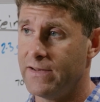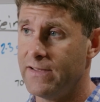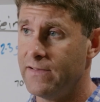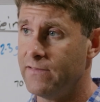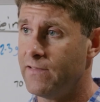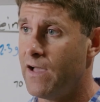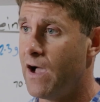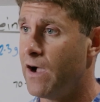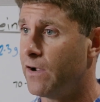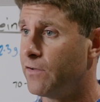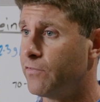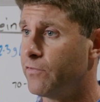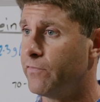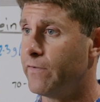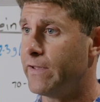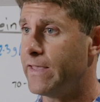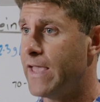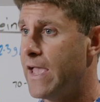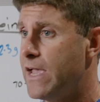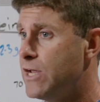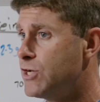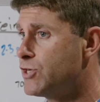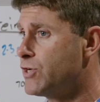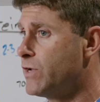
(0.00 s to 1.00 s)

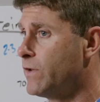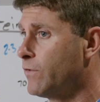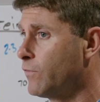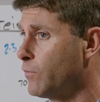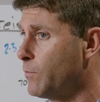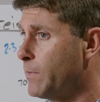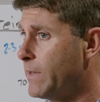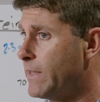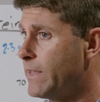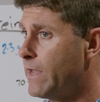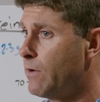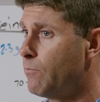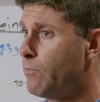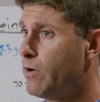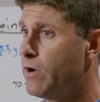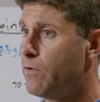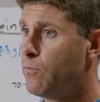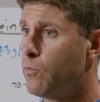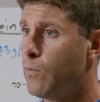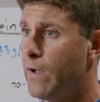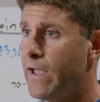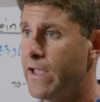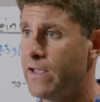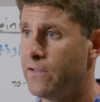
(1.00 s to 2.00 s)
detoxification, so we can get rid
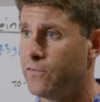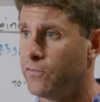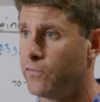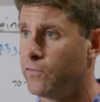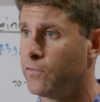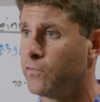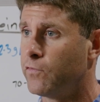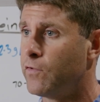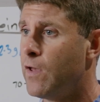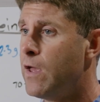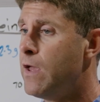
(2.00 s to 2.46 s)
of wastes,